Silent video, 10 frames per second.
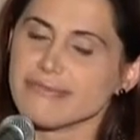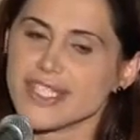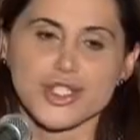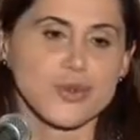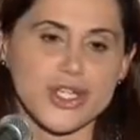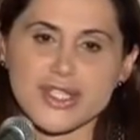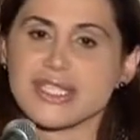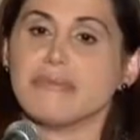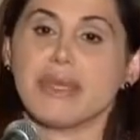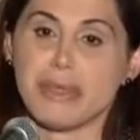
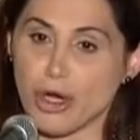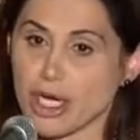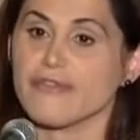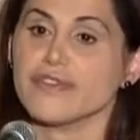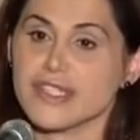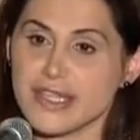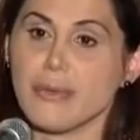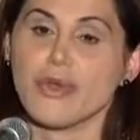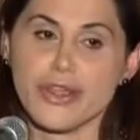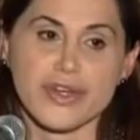situations that may be harmful to
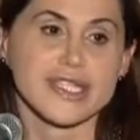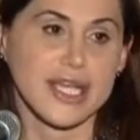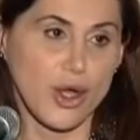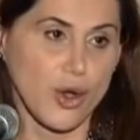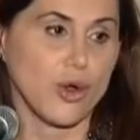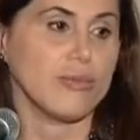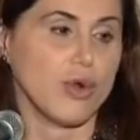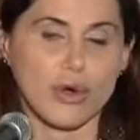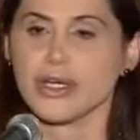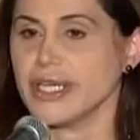them, whether it's at home
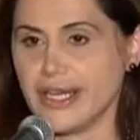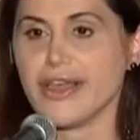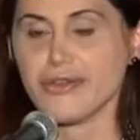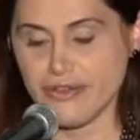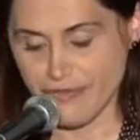or in other